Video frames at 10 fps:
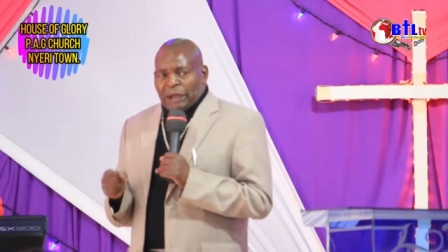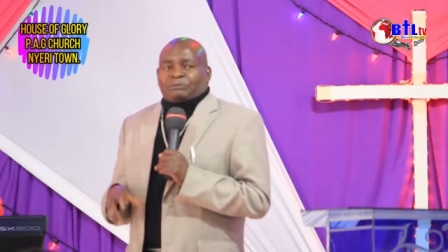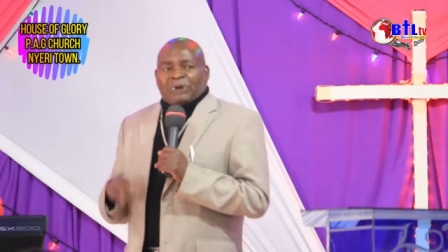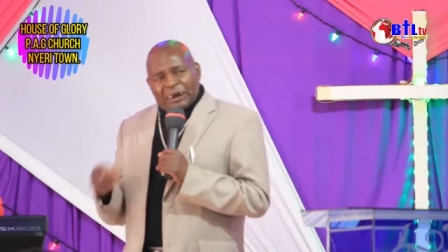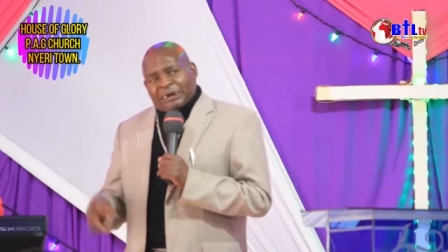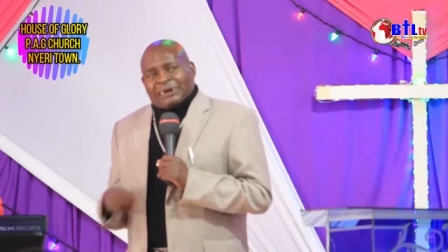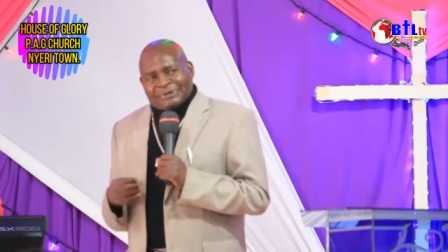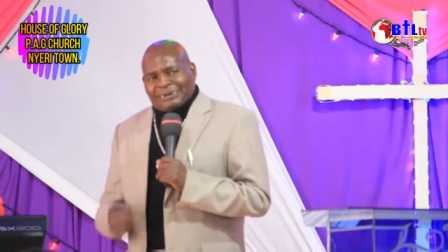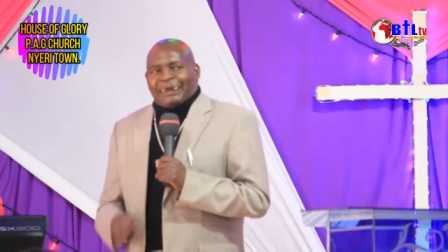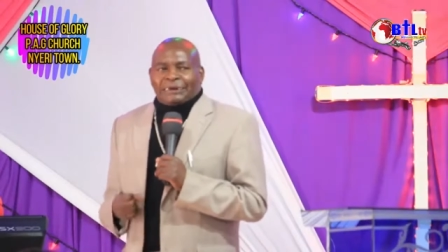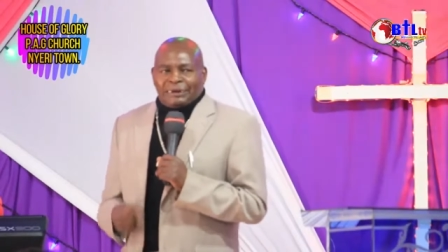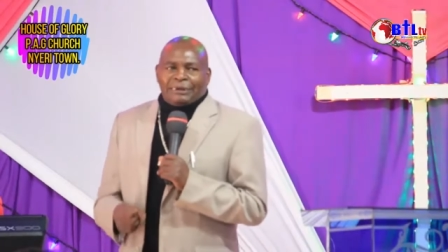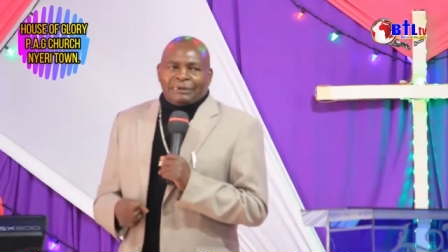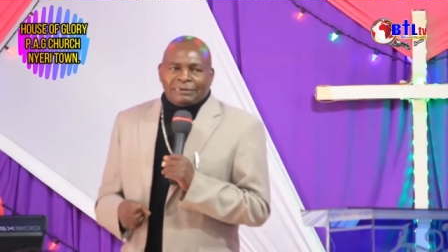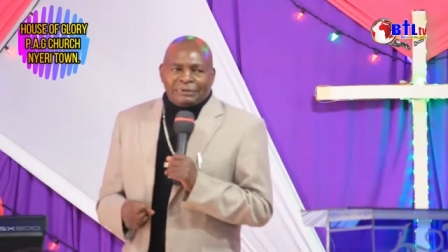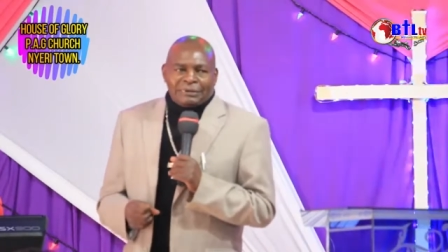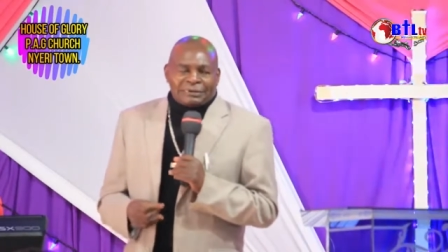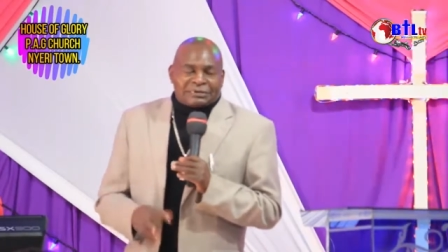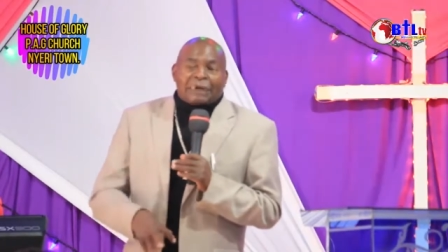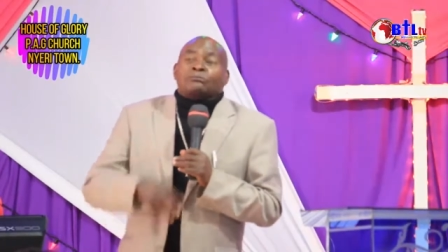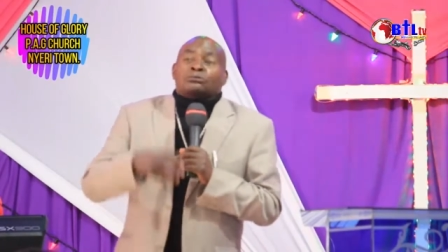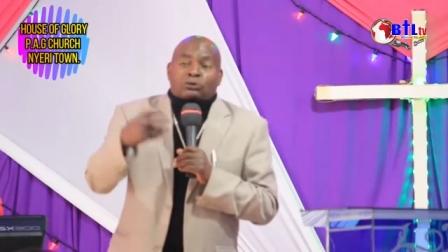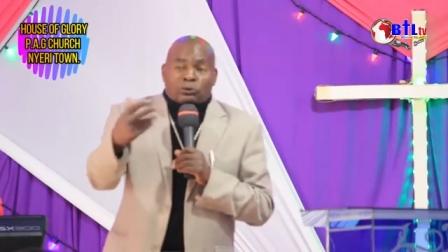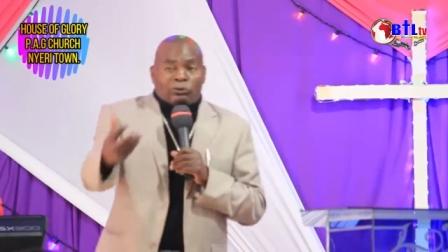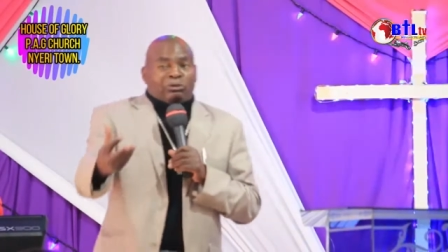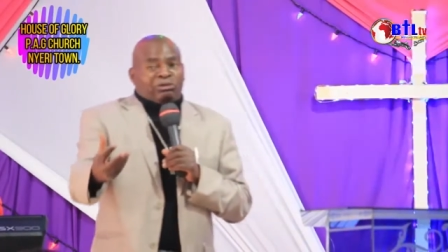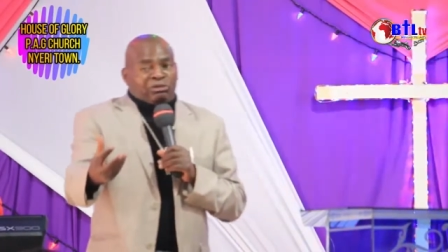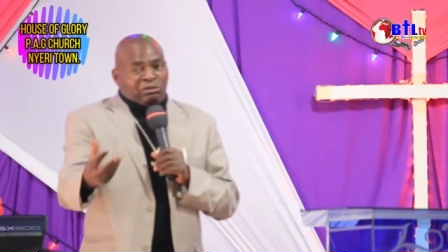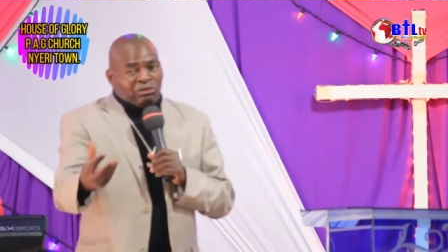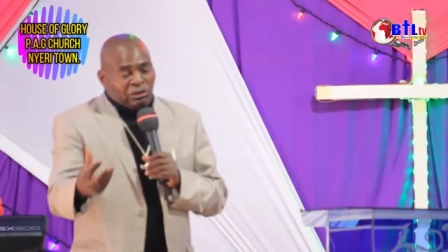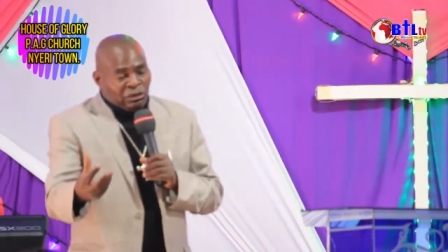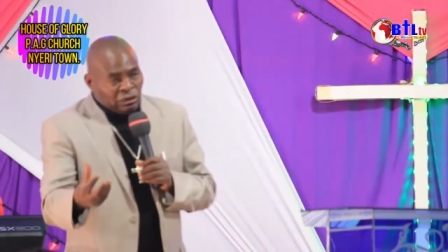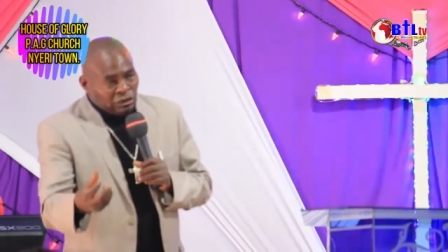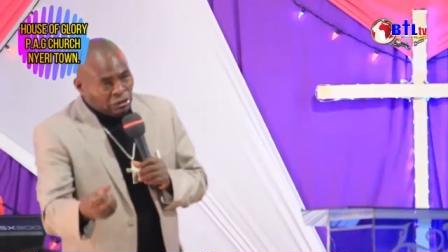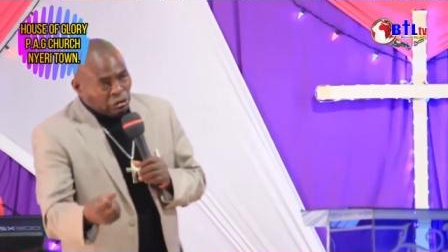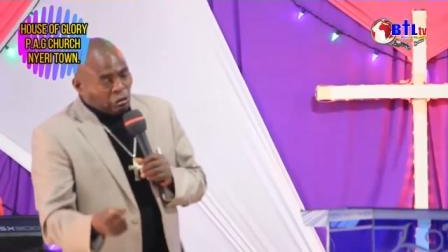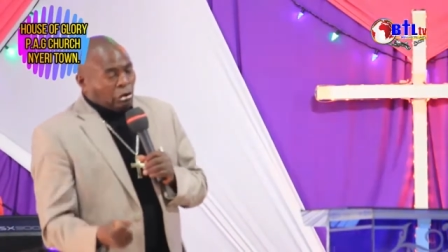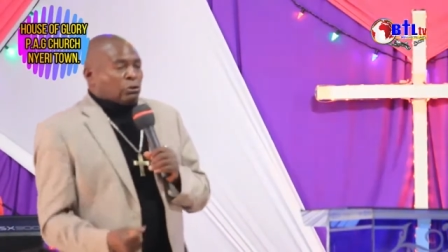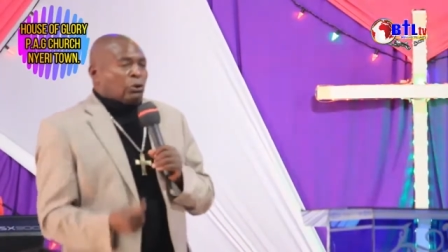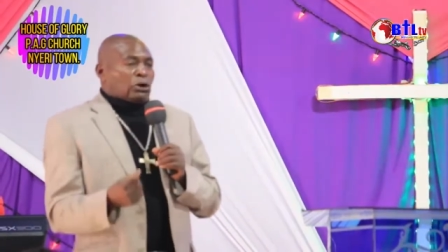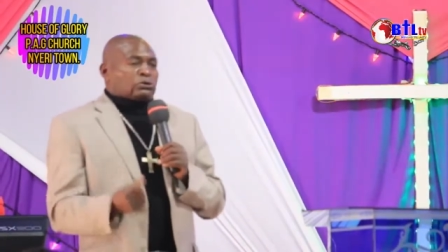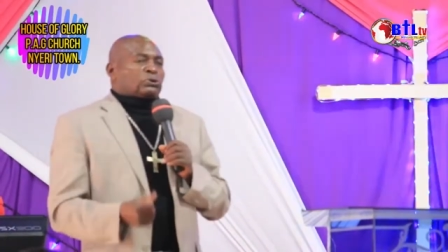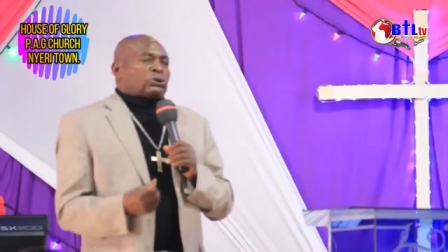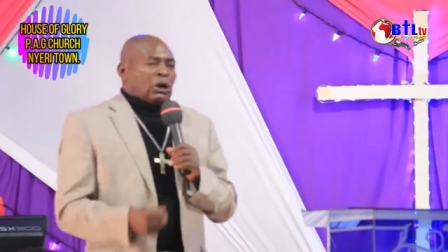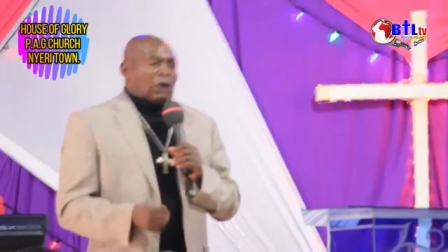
after understanding some truth on what you